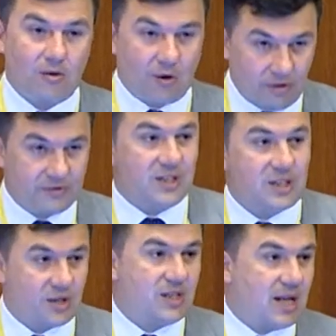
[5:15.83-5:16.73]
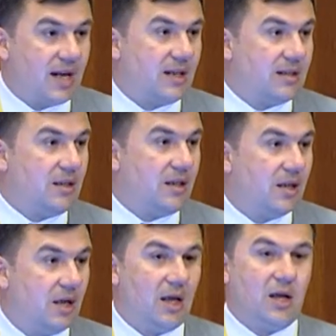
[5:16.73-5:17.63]
of the society
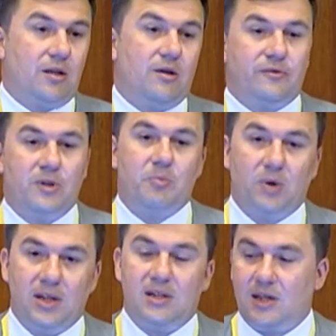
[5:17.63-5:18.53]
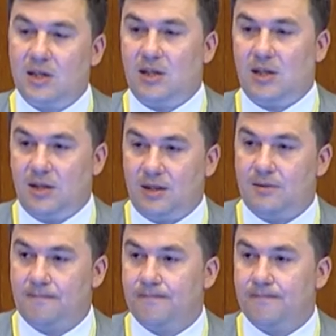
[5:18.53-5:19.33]
and of the political elite.